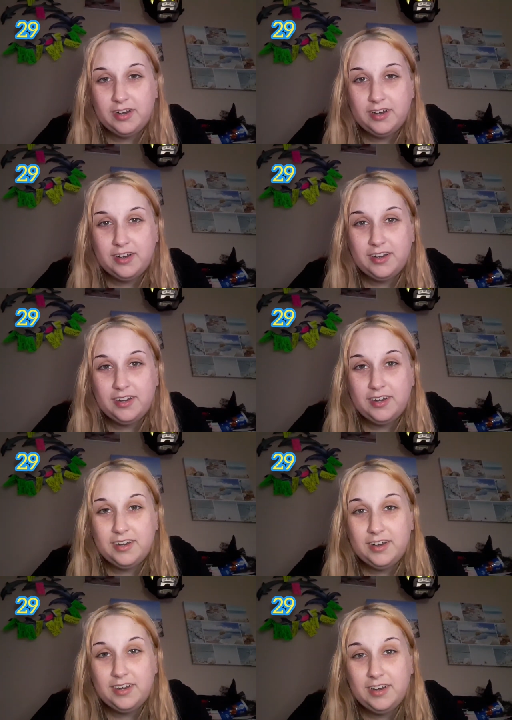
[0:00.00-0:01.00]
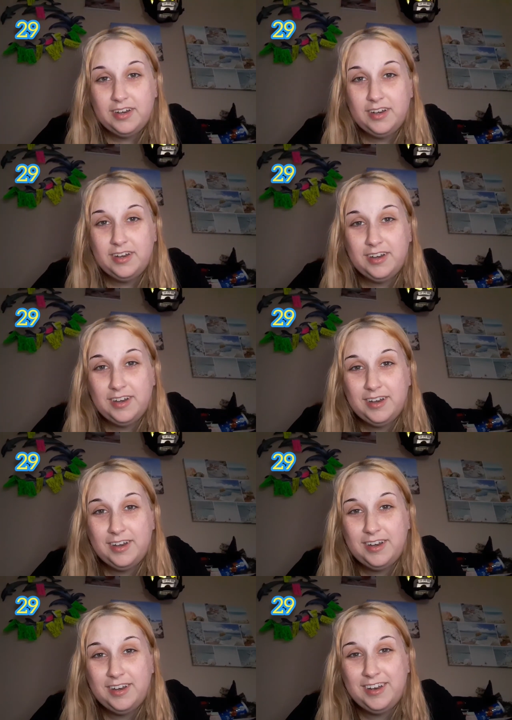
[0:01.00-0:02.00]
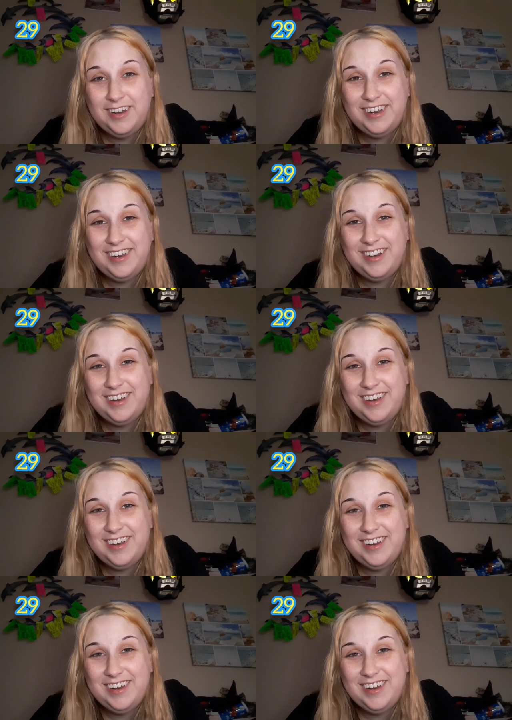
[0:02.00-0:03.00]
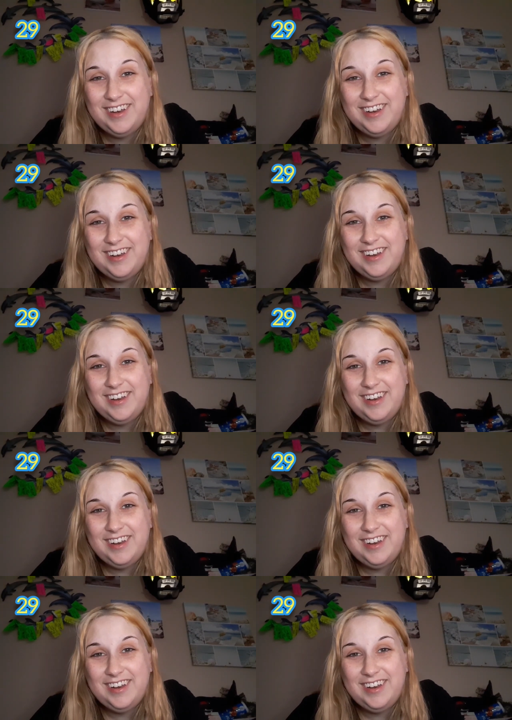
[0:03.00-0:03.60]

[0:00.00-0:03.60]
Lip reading: (silence)